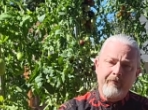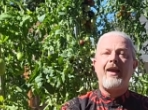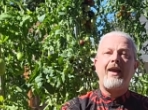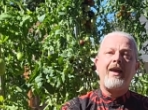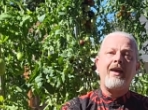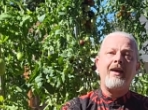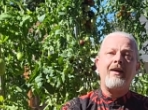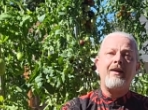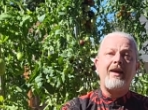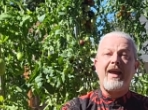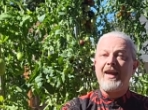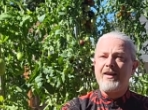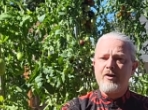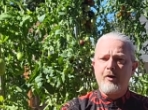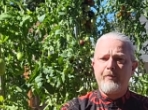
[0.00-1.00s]
and
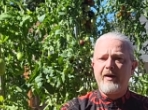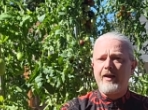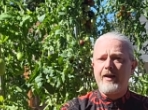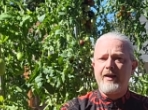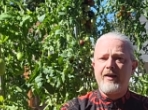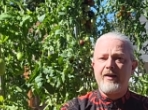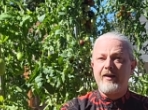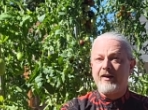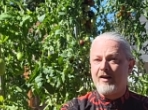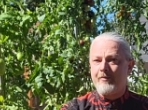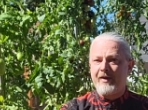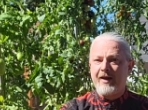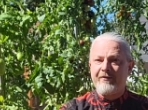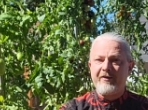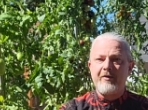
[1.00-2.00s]
ain't nobody gonna come
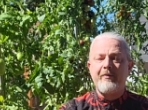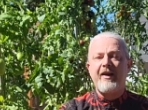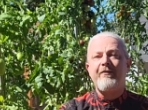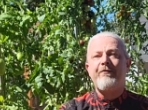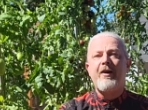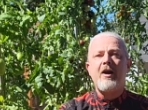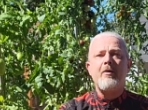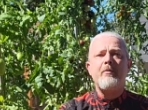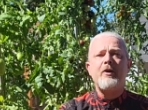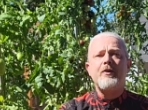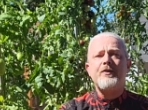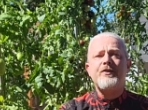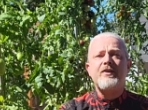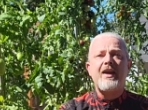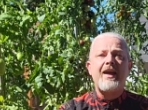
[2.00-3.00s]
after my
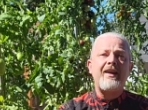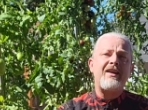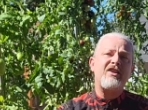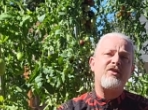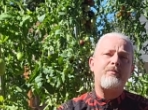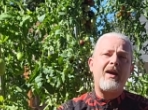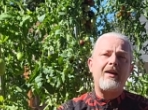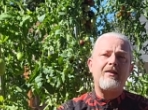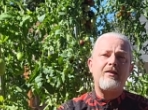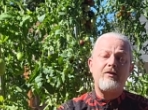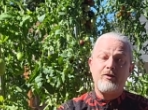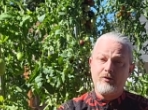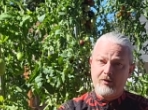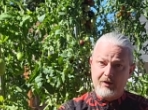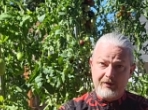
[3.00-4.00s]
farmers and expect
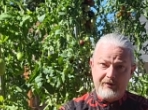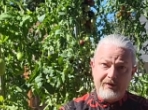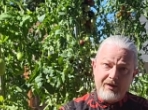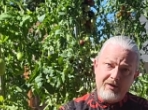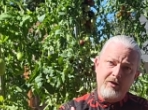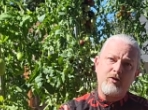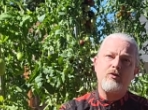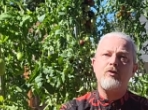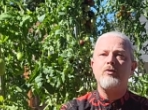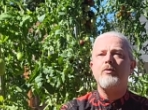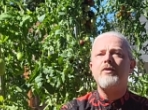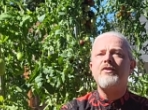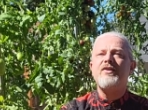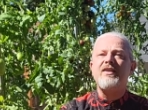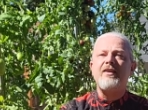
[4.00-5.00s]
to continue to
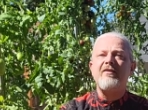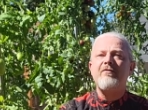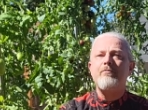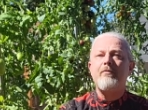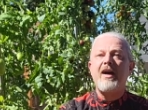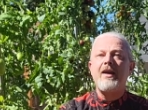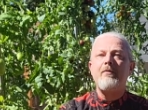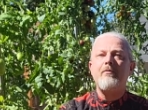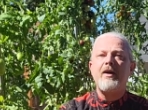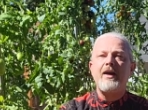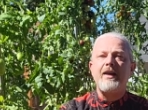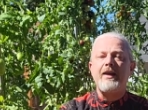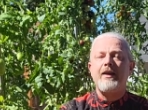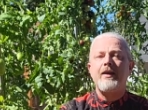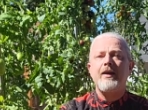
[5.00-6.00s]
receive my
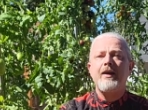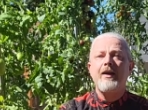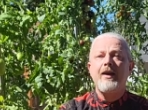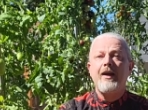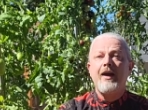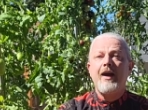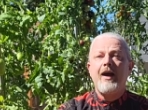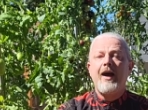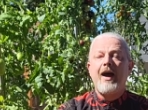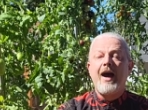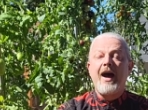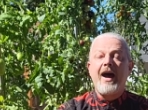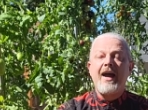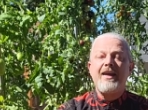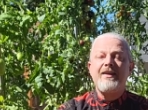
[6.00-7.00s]
money.
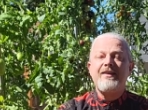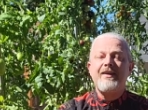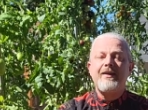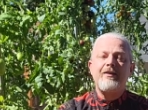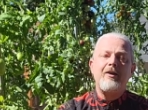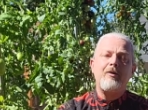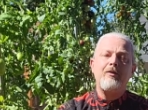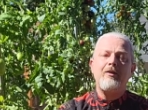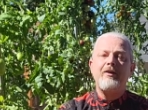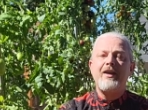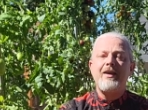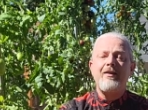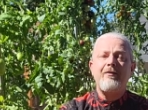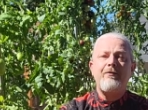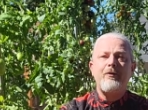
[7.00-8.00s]
I did go
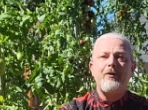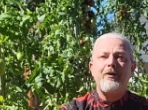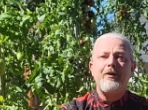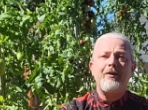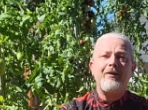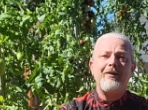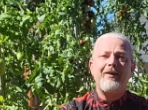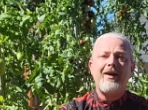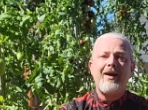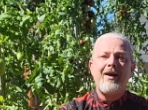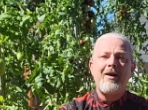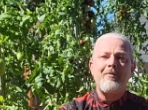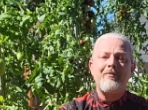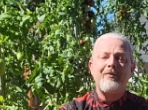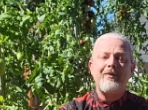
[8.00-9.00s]
looking for
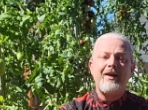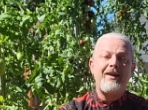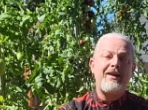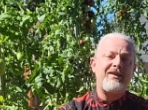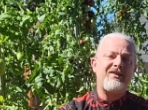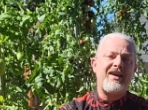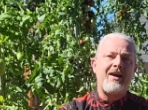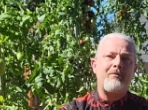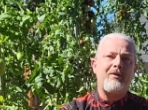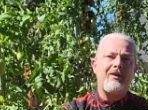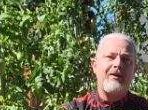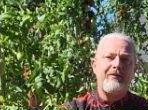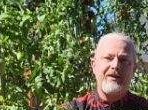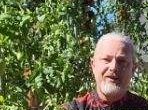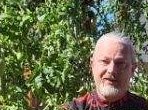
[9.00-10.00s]
an example
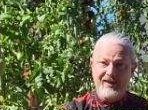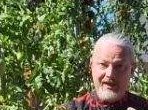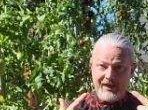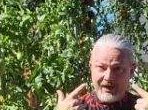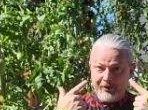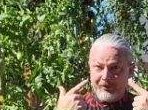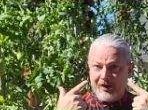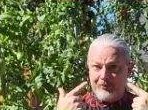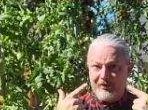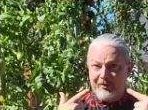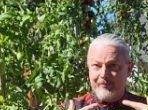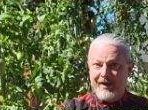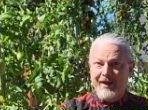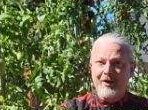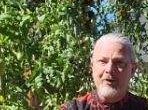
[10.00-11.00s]
of this thing I read with
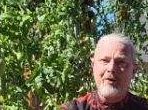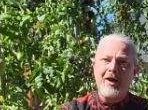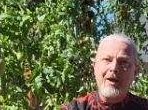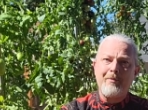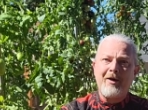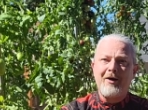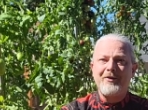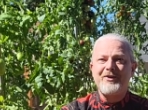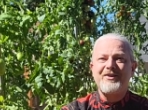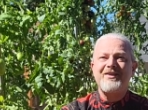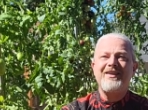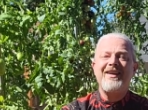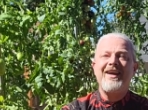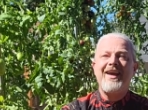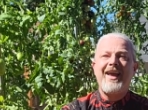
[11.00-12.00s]
my own eyeballs,
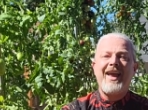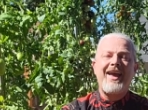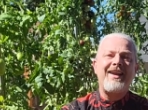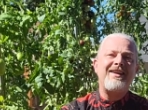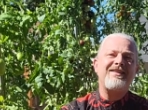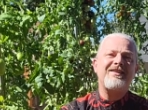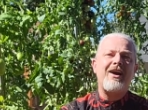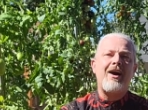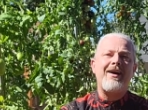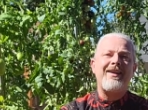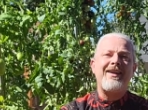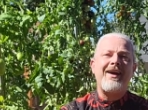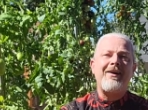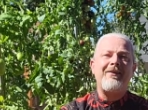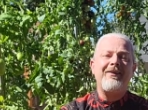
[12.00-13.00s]
and it's gone
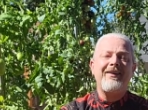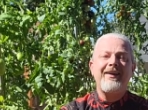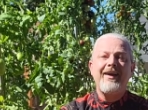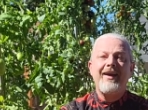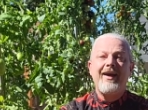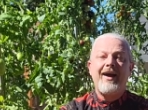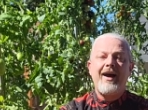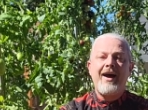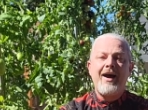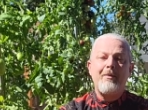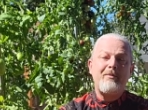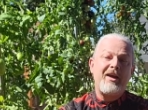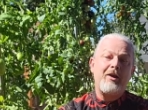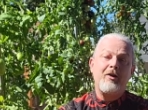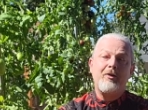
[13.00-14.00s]
now.
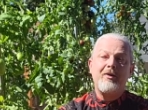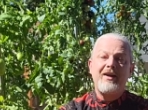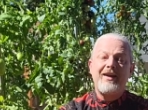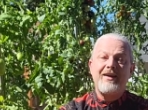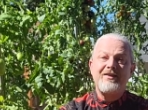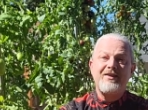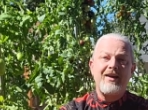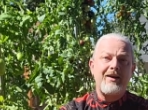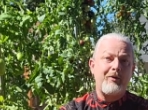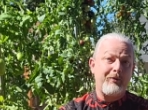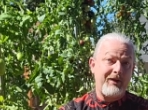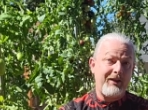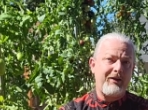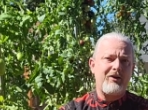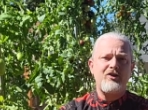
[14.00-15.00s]
Baker Creek has done a
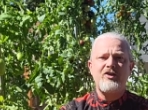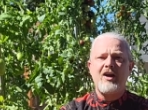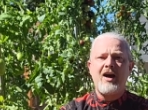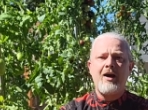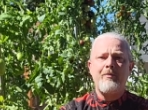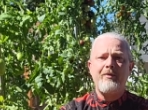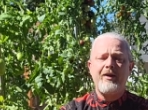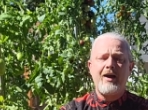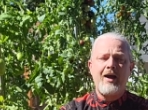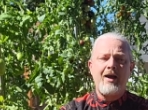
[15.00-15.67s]
really good job